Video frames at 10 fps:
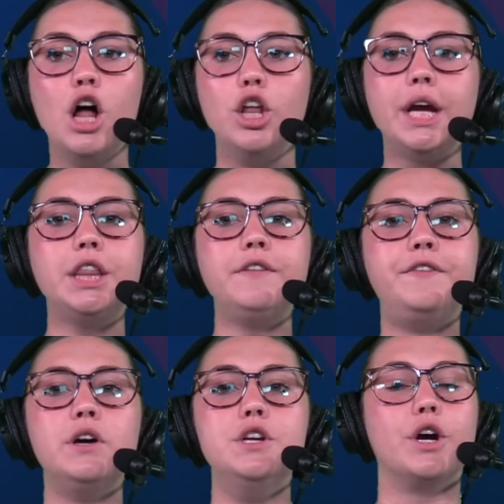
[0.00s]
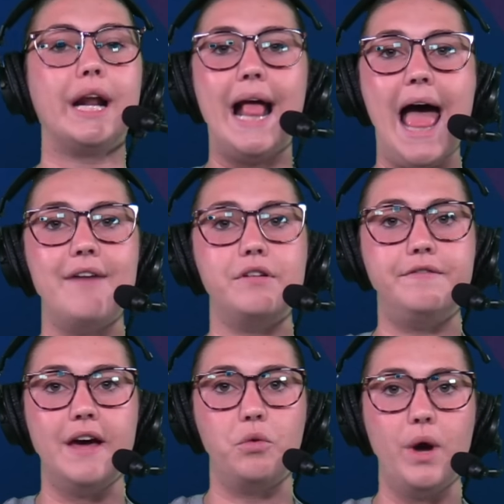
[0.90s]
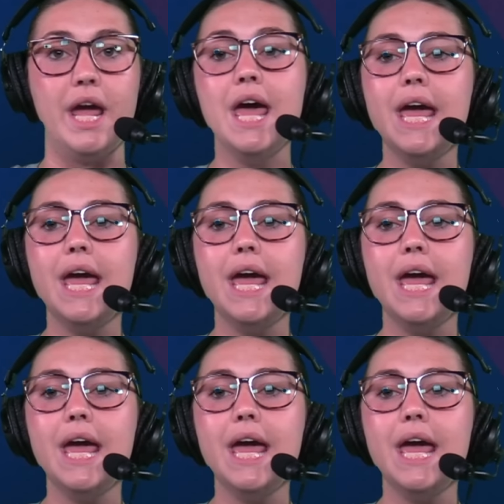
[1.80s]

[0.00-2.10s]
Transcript: Look at the view you're going to have in Fenway.